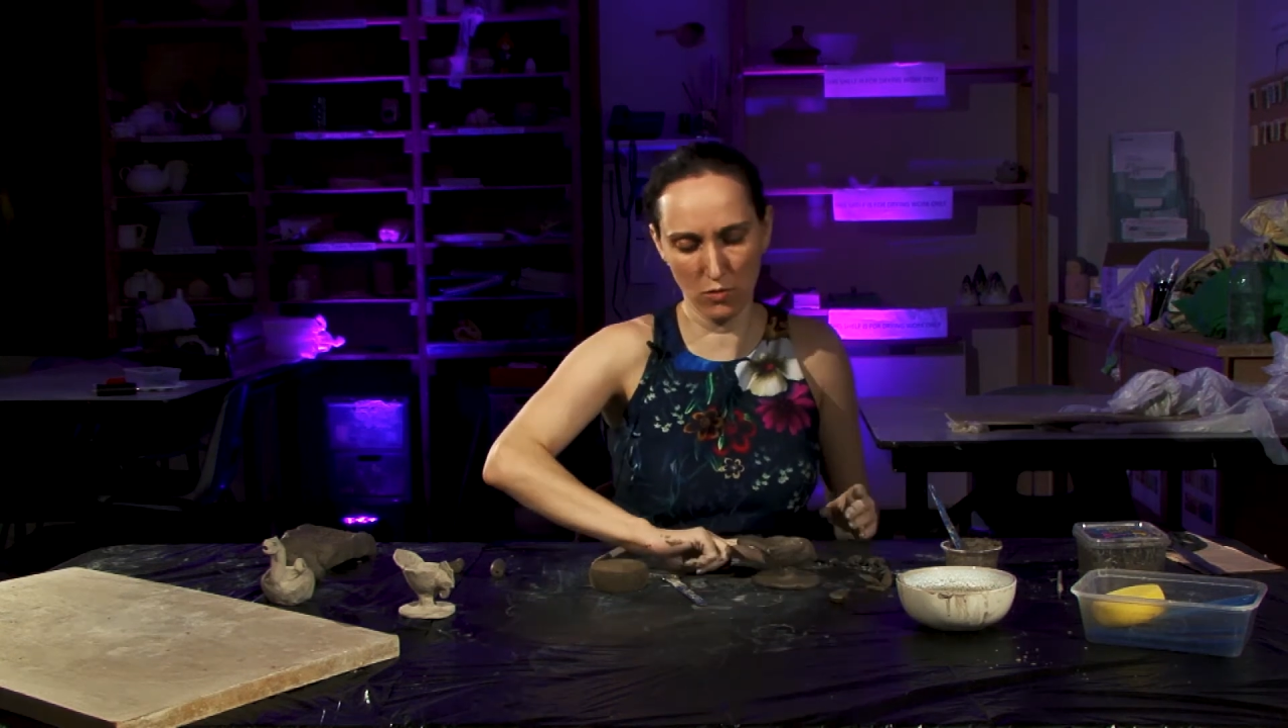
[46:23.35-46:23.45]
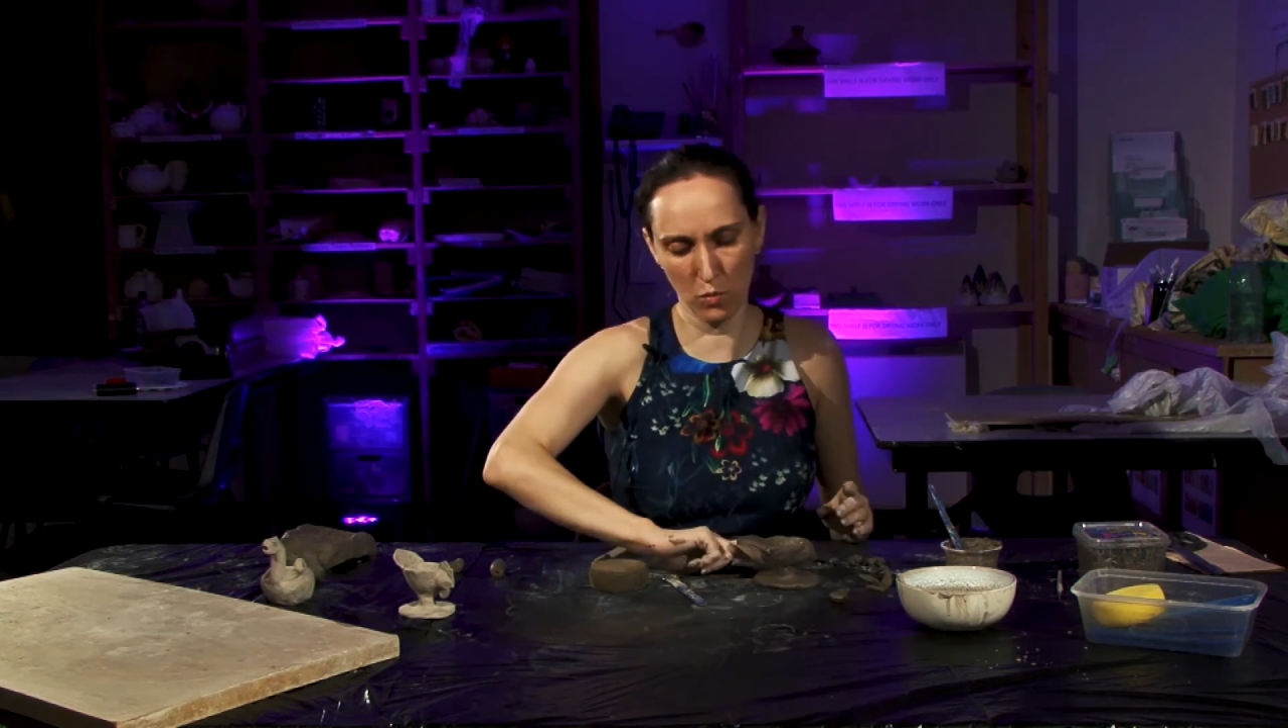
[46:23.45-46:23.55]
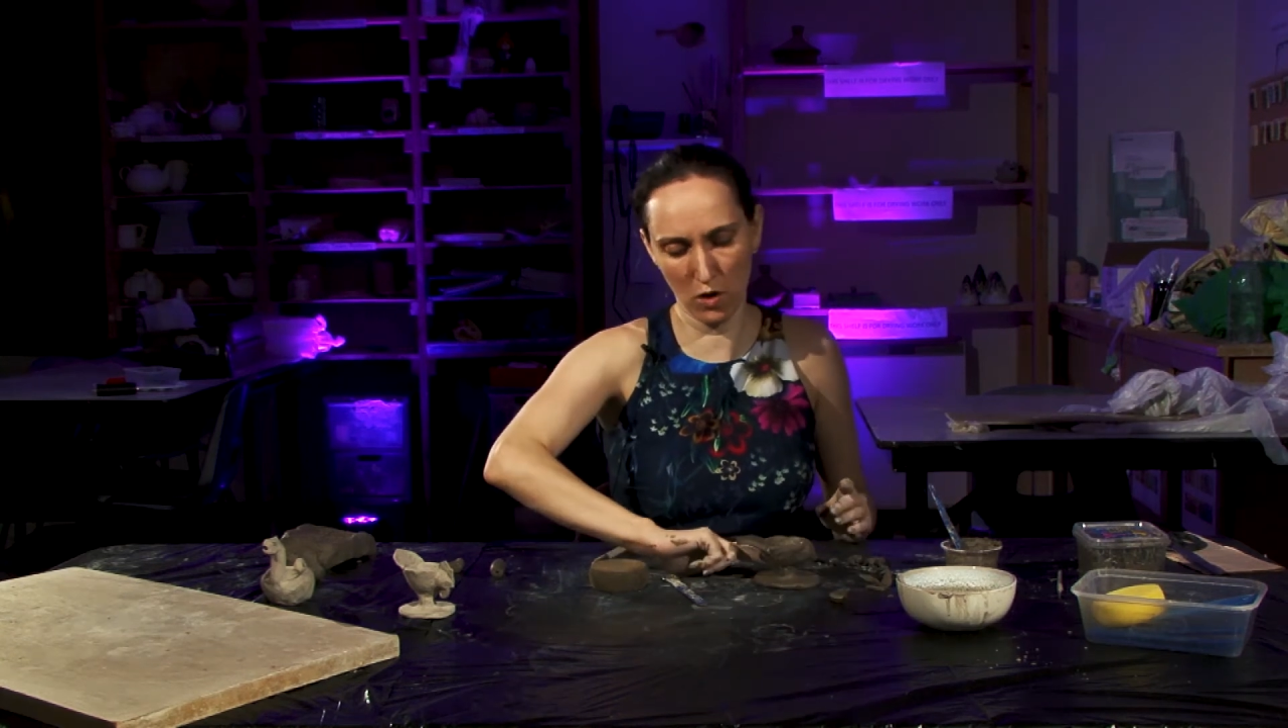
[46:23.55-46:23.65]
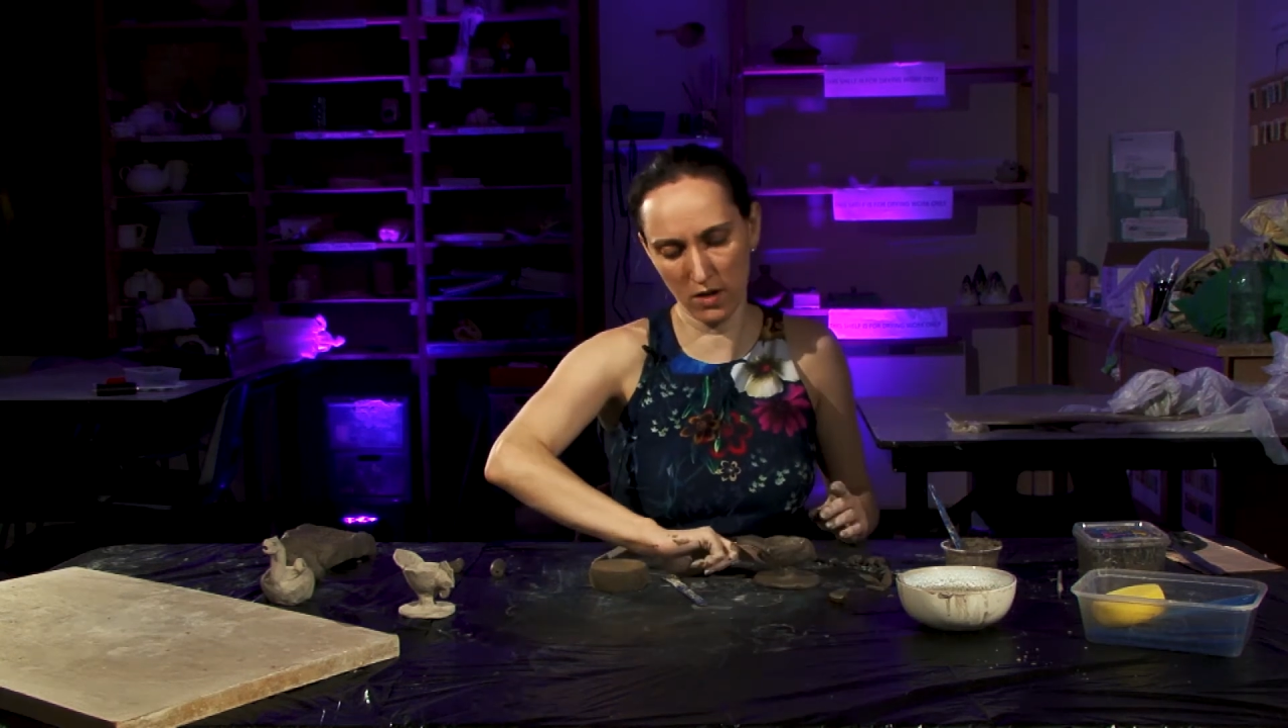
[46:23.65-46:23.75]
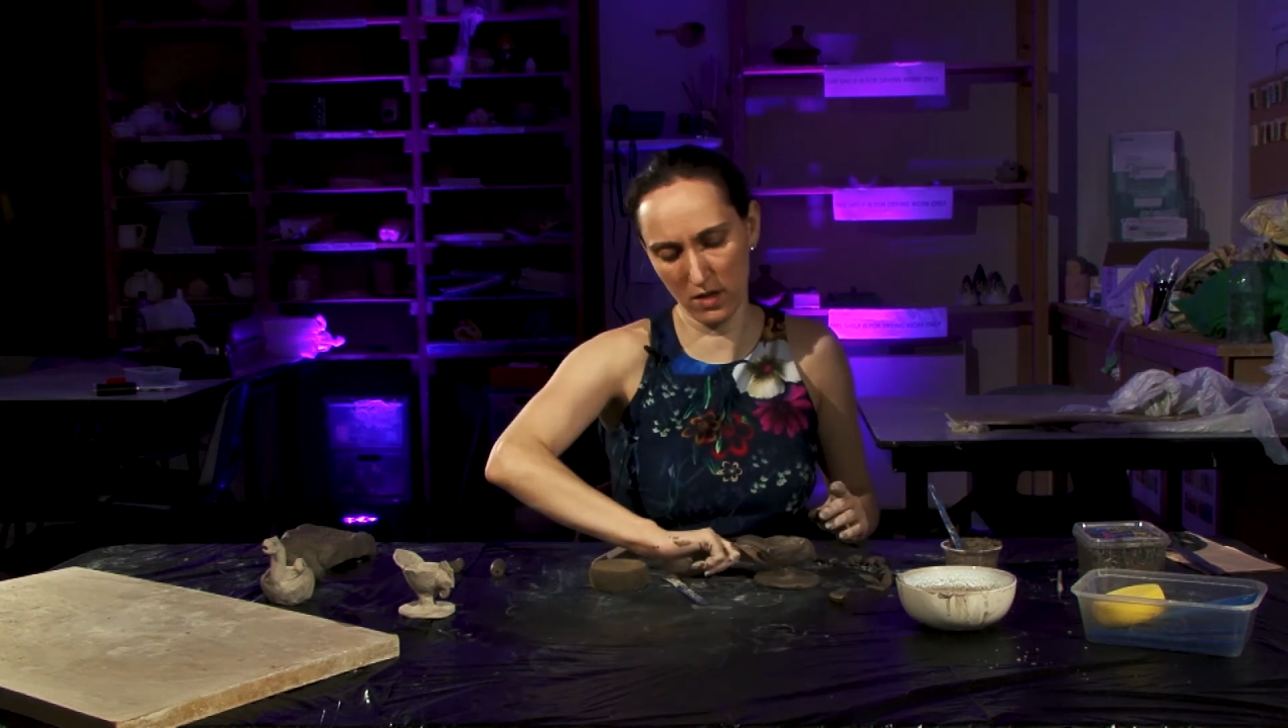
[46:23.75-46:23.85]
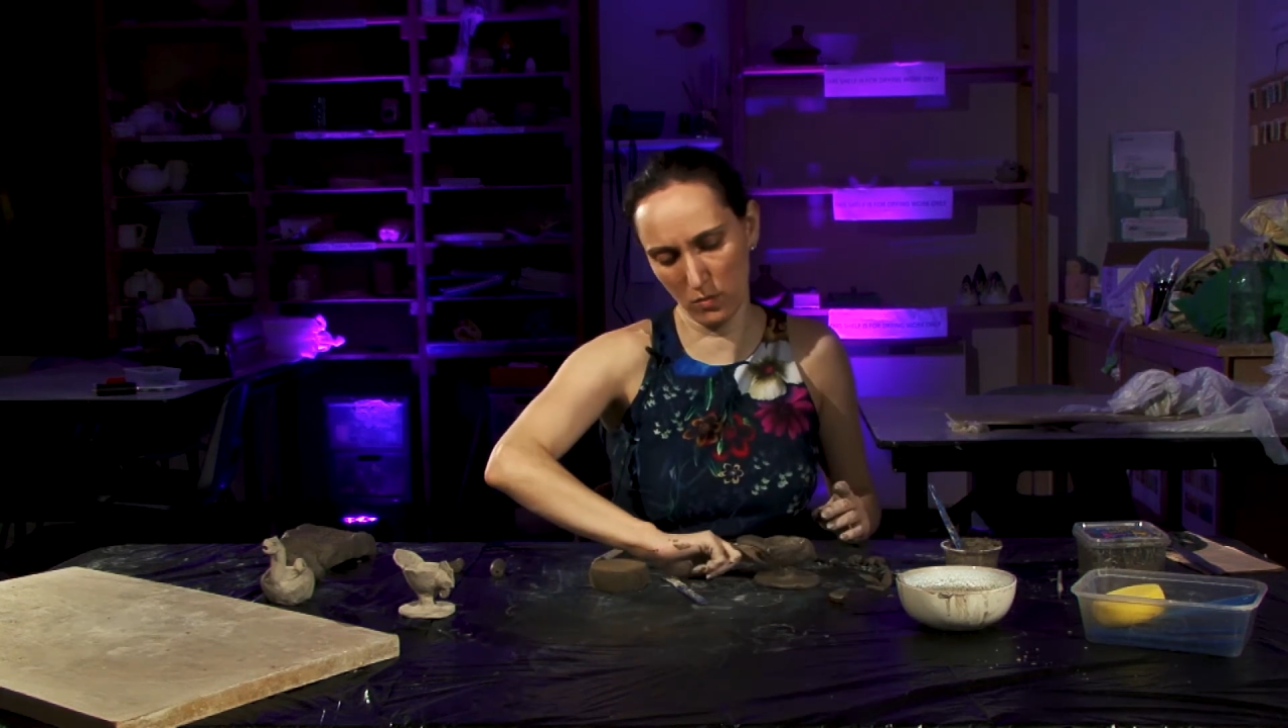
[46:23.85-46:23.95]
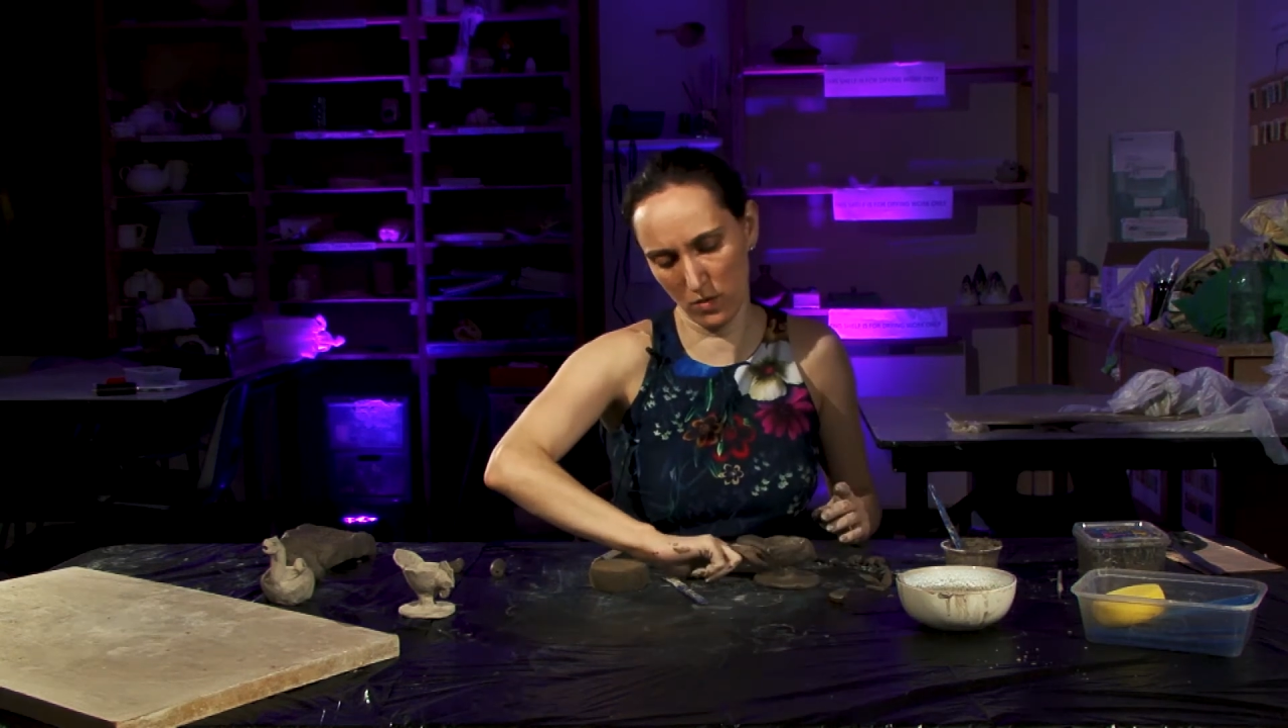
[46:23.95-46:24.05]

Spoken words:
working